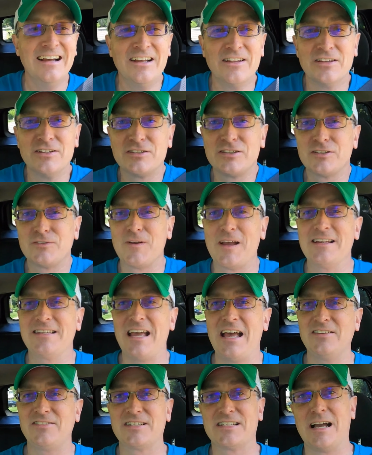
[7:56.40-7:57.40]
This is
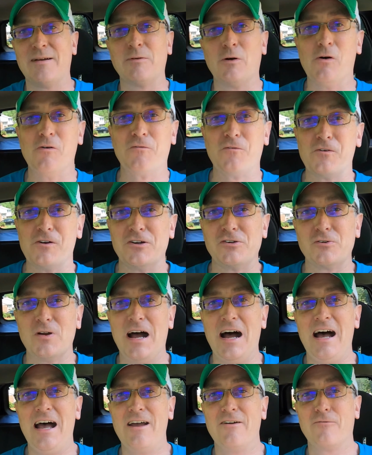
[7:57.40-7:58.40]
fantastic. I'm going for a
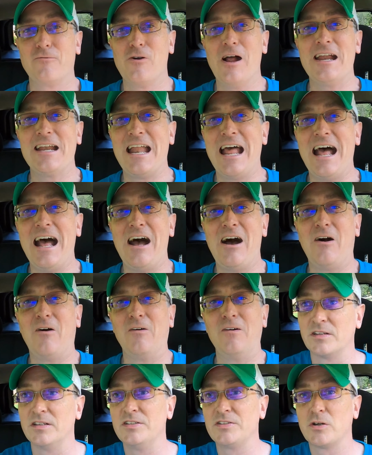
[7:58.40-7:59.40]
drive right now.
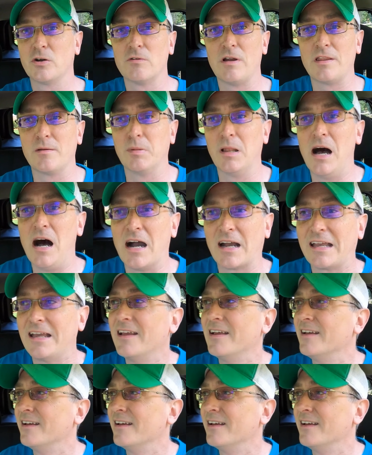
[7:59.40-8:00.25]
Let's at least go around the block.